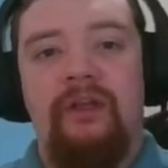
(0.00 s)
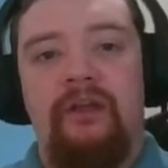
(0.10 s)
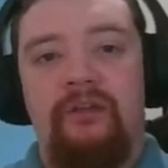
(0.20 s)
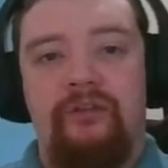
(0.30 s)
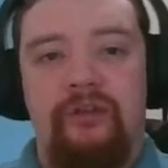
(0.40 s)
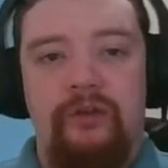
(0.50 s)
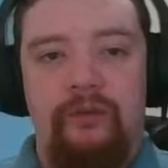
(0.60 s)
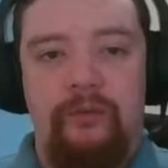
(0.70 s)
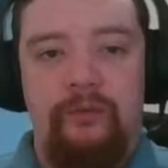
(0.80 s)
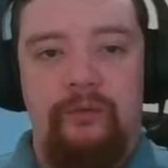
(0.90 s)
So
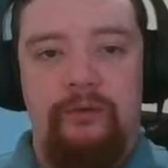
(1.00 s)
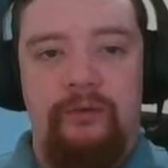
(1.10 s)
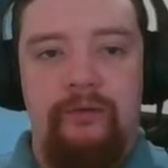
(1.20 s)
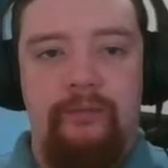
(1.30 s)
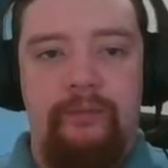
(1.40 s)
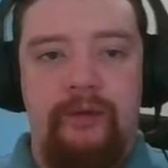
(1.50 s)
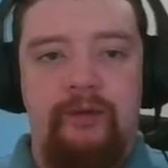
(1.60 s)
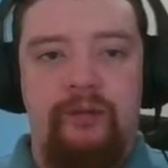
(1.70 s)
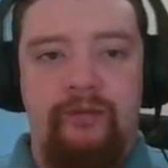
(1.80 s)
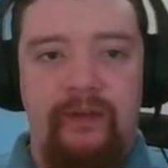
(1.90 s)

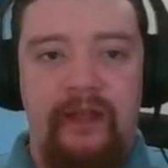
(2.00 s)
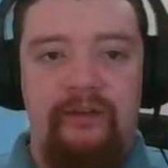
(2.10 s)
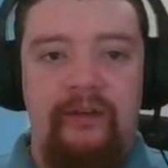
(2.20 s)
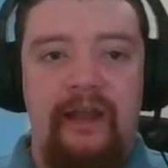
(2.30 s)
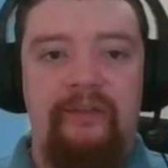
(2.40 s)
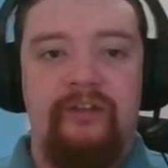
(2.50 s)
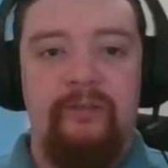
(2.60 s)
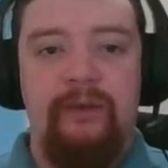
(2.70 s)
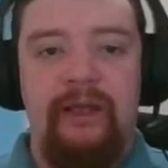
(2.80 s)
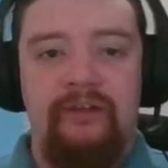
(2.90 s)
because of that, Lasker
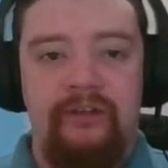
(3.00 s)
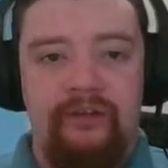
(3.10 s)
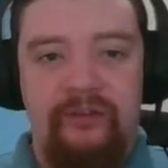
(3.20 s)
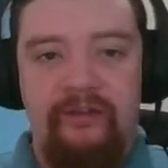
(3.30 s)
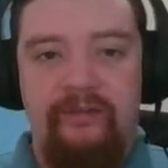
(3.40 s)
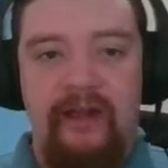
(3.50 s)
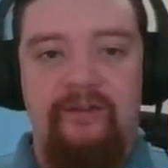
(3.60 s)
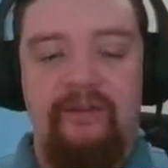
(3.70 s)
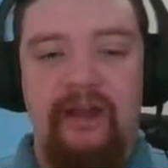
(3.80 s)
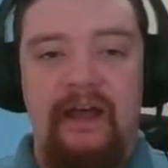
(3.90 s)
plays
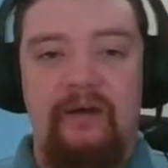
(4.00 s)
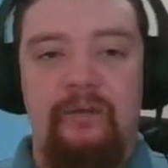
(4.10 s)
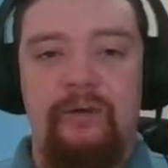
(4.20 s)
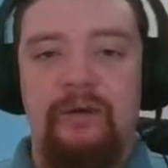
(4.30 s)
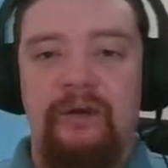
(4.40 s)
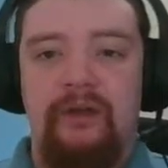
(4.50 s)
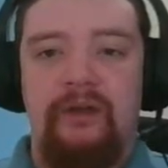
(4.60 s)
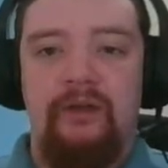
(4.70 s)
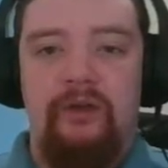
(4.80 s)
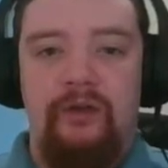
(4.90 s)
c5 now
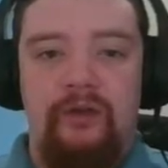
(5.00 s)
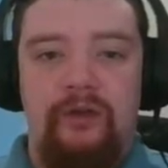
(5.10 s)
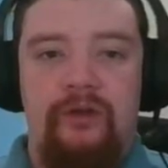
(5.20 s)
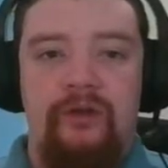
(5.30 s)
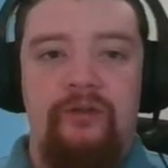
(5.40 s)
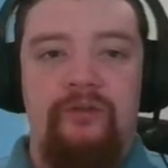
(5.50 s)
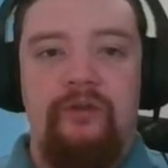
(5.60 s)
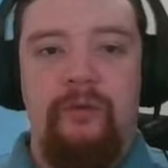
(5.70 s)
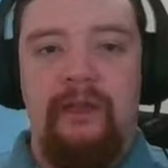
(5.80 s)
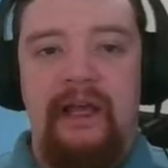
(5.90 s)

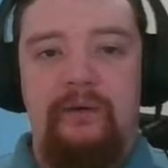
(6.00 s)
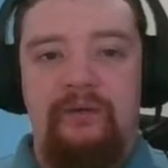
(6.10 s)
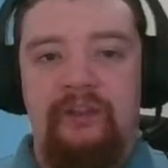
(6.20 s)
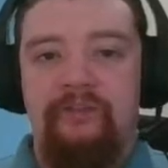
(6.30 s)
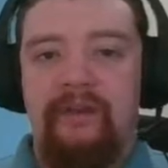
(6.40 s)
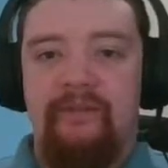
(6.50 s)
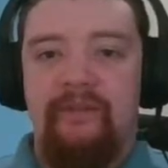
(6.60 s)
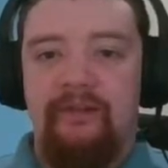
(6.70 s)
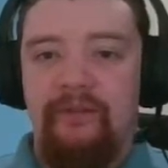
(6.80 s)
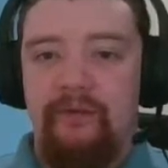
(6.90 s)
to allow d5
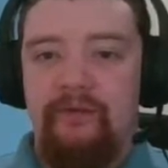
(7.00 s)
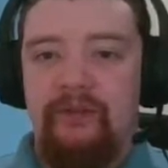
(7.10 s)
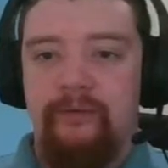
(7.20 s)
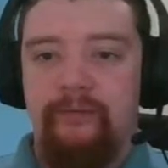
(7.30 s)
in the future.